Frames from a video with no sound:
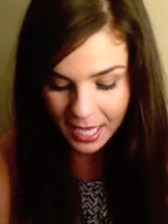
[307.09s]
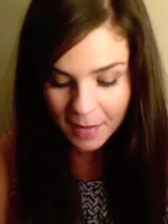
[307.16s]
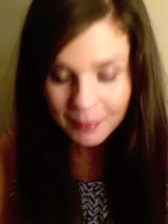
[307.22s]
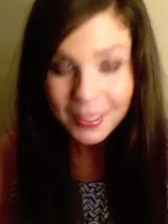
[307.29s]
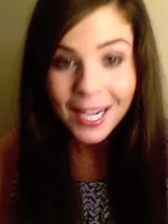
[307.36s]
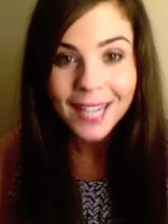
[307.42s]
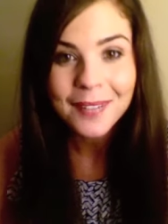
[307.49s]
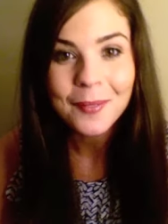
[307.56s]

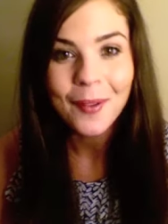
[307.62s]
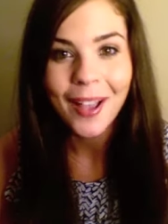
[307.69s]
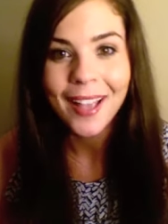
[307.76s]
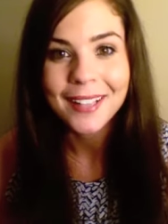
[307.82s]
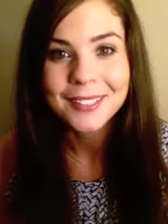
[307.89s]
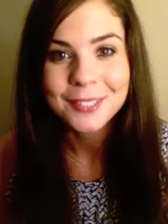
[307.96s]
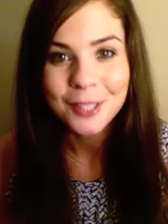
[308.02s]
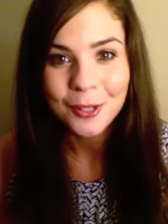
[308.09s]
But
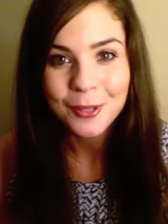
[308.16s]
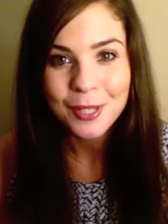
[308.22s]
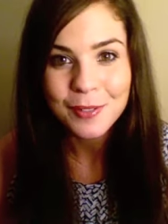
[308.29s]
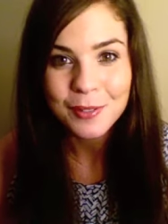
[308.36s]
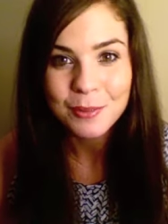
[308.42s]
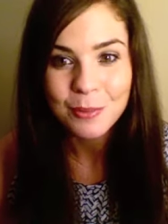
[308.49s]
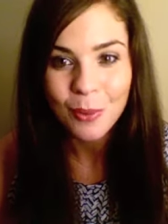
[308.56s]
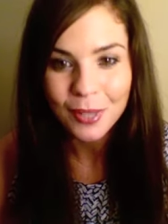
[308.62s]
anyway, so
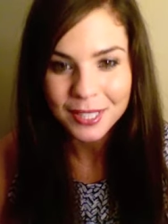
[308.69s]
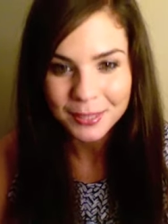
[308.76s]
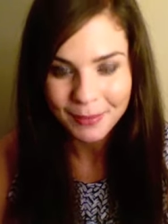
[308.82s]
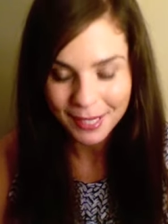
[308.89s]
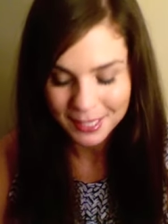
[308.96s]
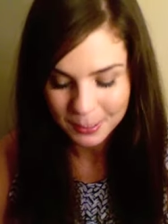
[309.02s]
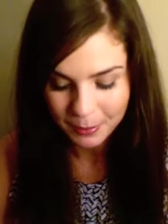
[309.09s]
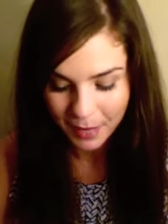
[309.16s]
even more to my
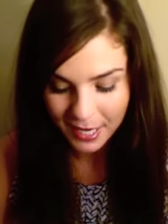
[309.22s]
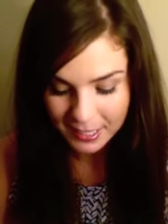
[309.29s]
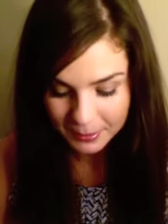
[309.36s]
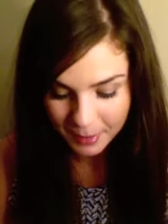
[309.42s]
surprise,